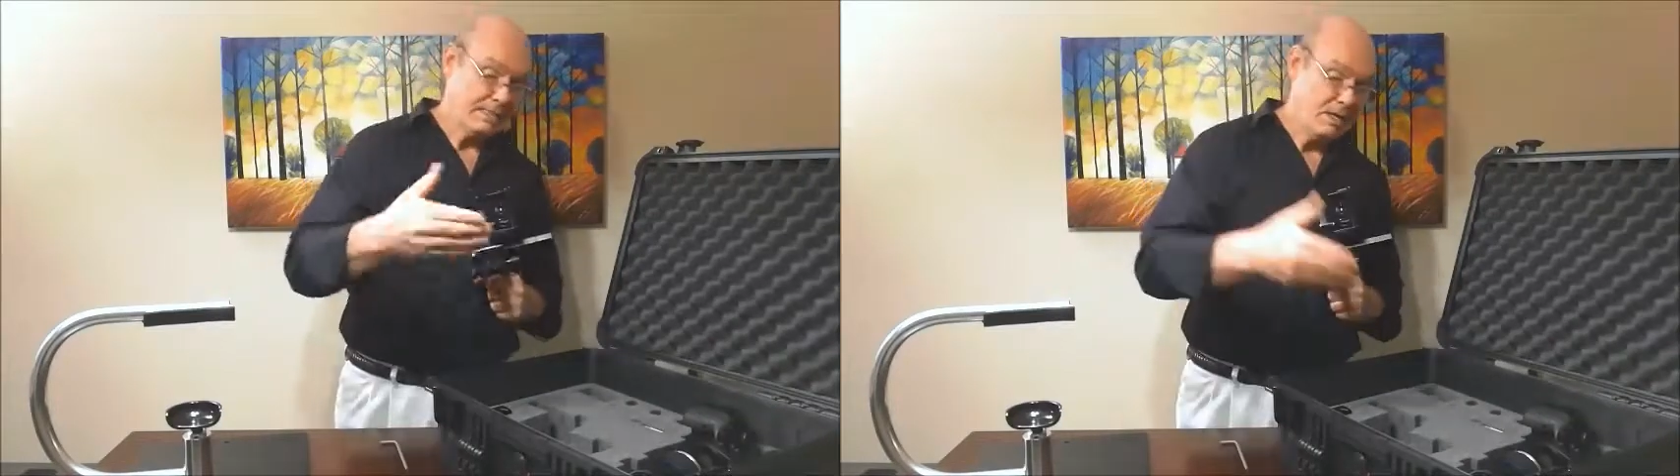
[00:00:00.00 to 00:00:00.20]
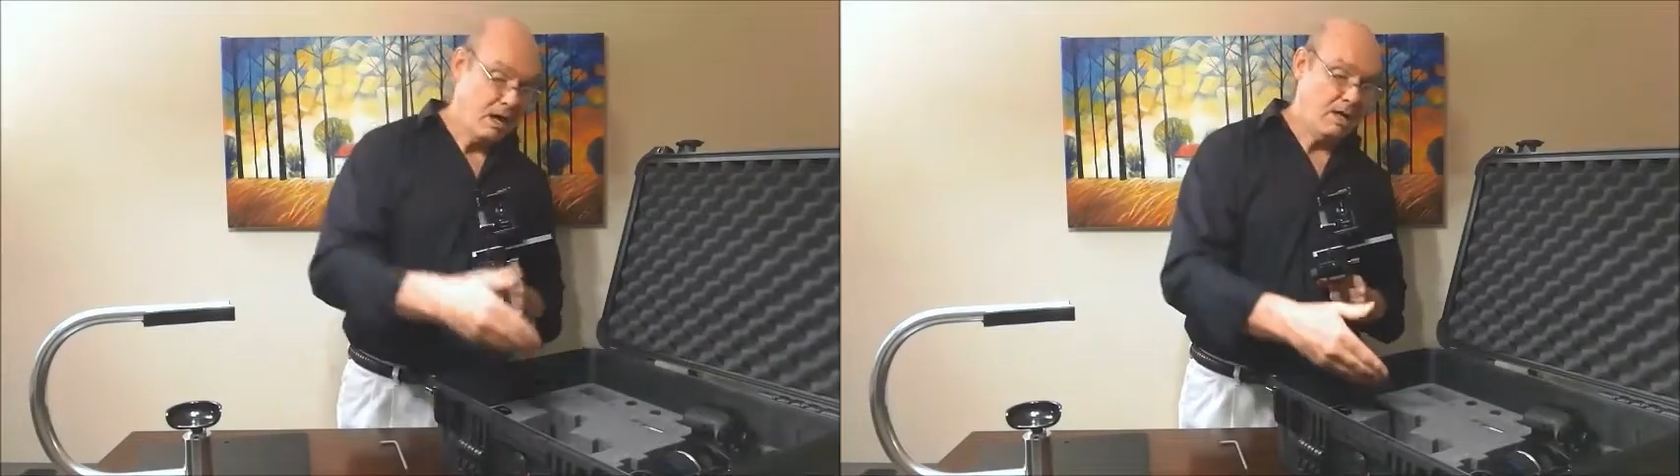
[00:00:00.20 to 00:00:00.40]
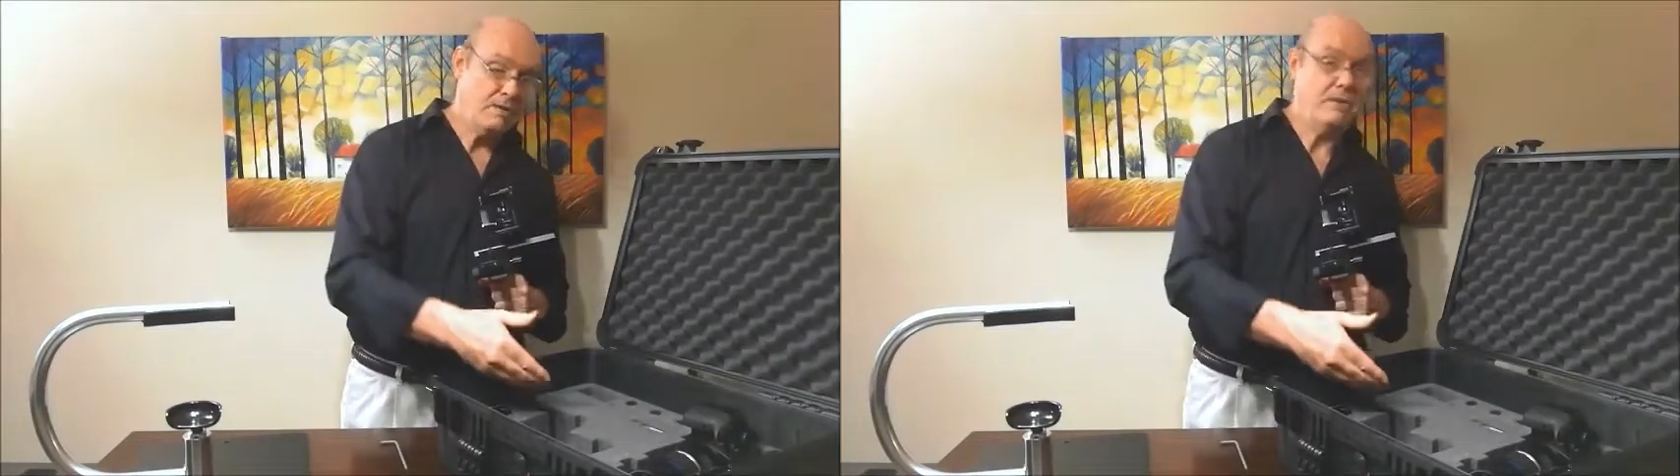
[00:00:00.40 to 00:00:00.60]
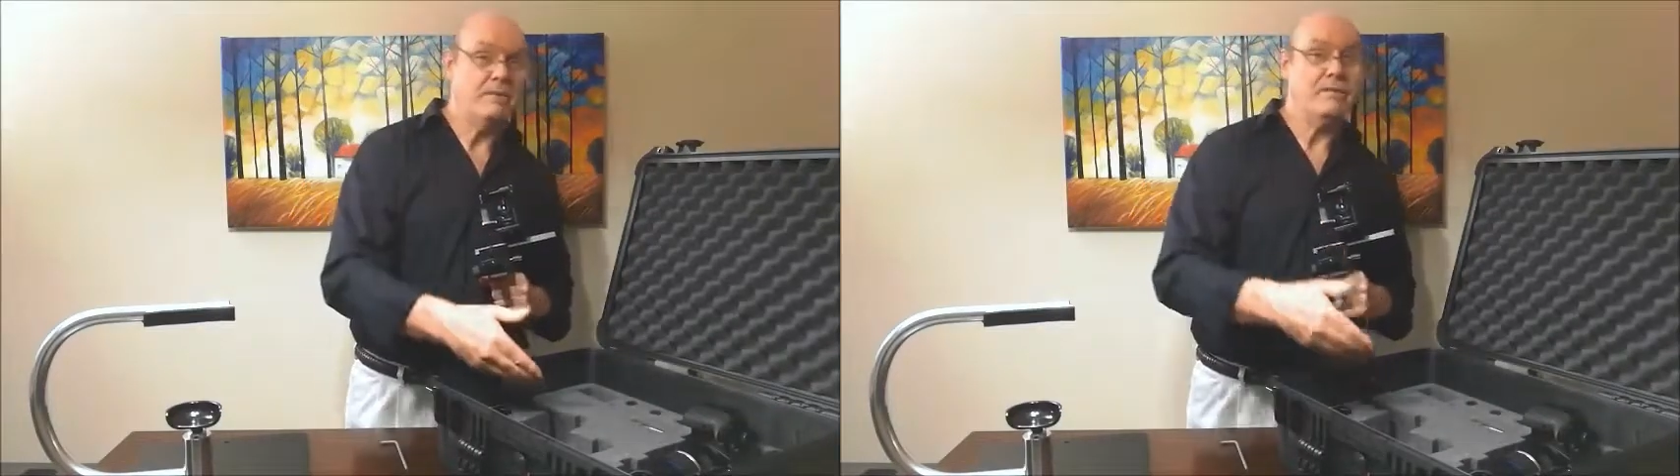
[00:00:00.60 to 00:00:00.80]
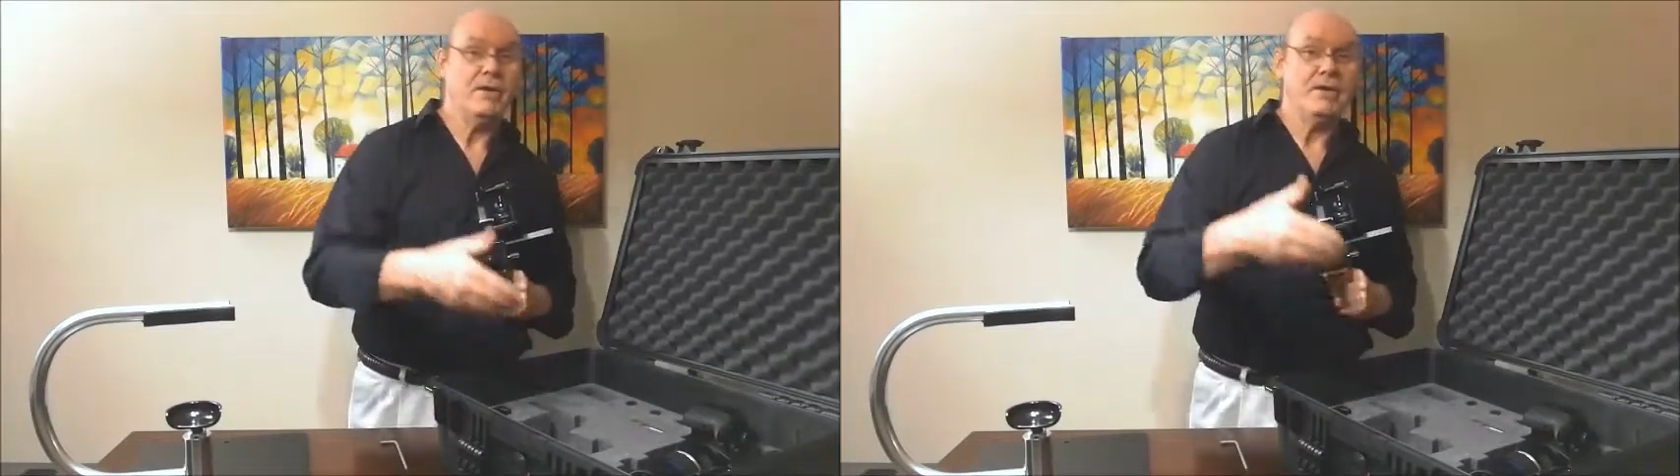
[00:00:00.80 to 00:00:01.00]
not going to
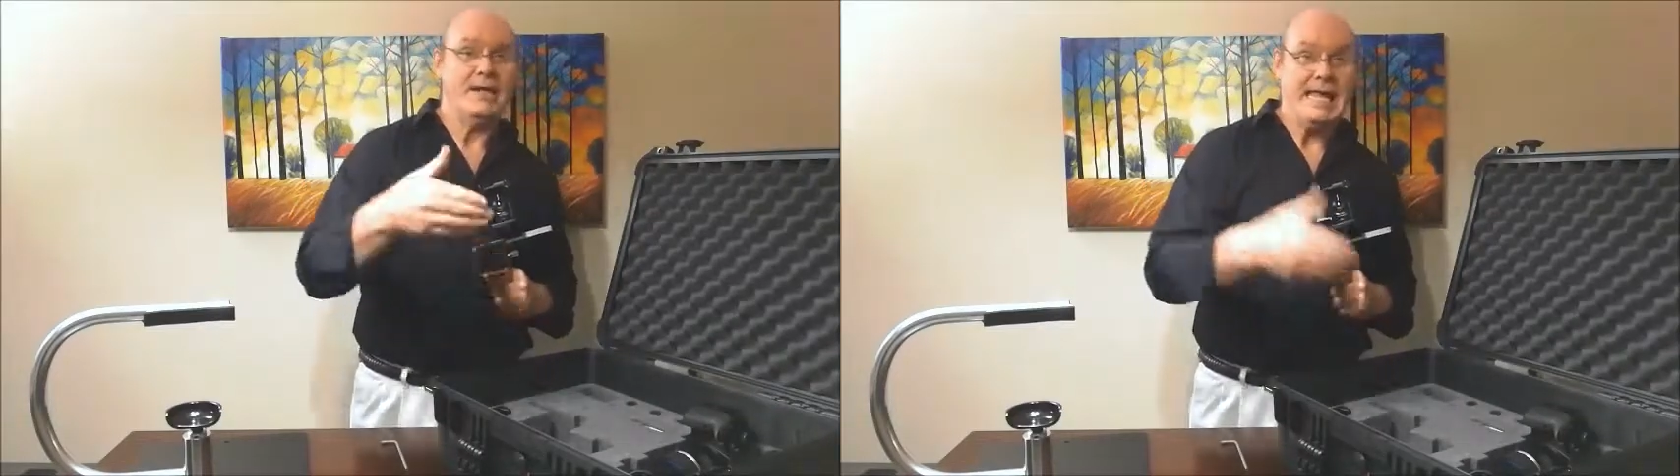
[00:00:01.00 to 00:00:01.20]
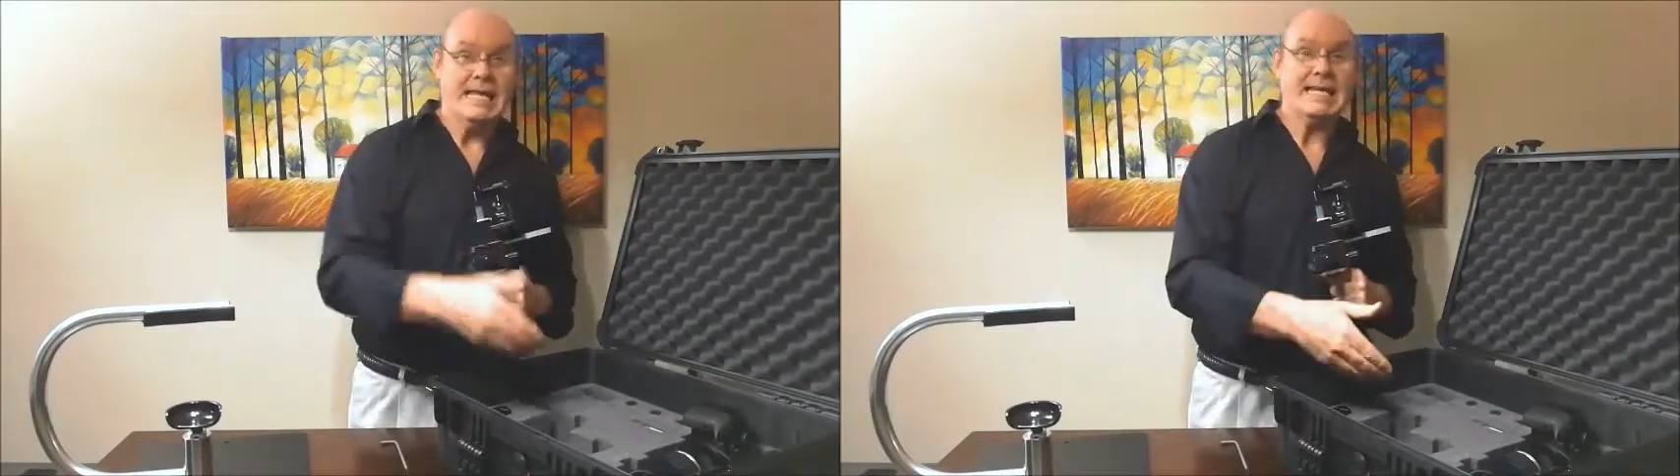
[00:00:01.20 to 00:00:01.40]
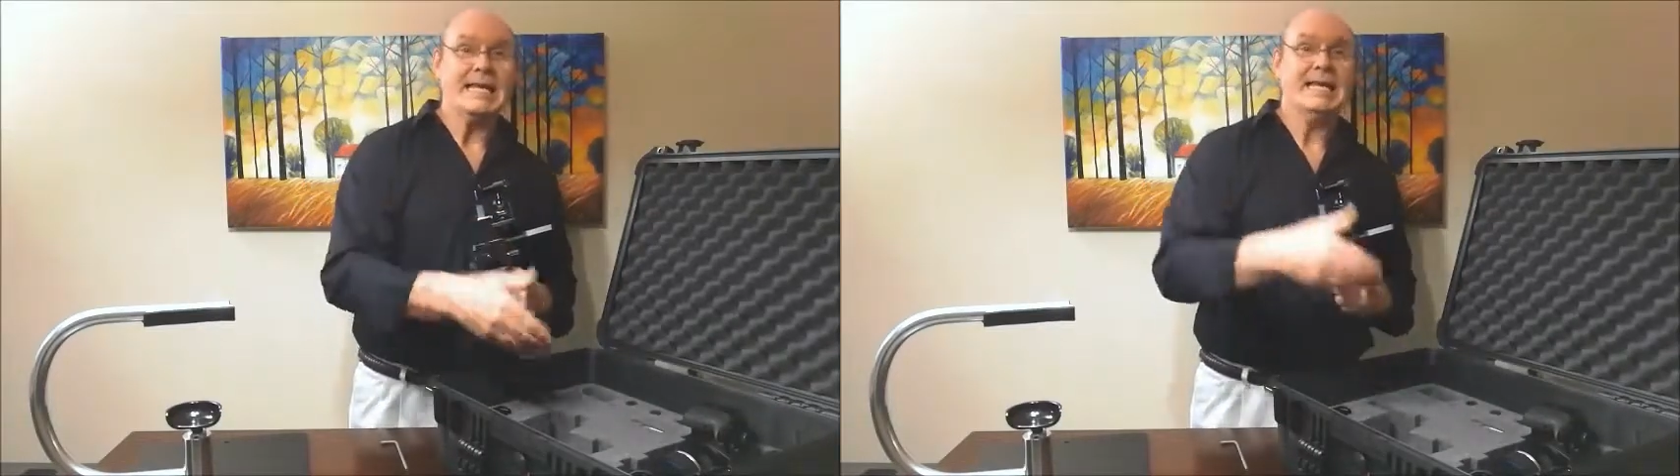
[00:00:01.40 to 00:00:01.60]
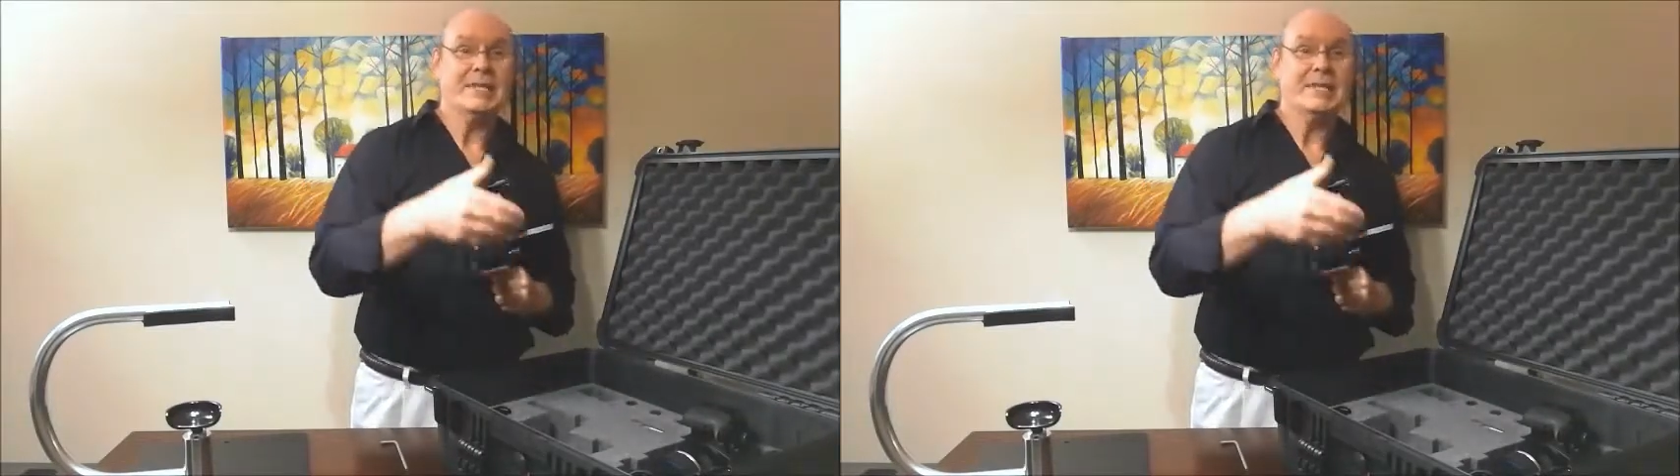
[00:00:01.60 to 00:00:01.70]
fit in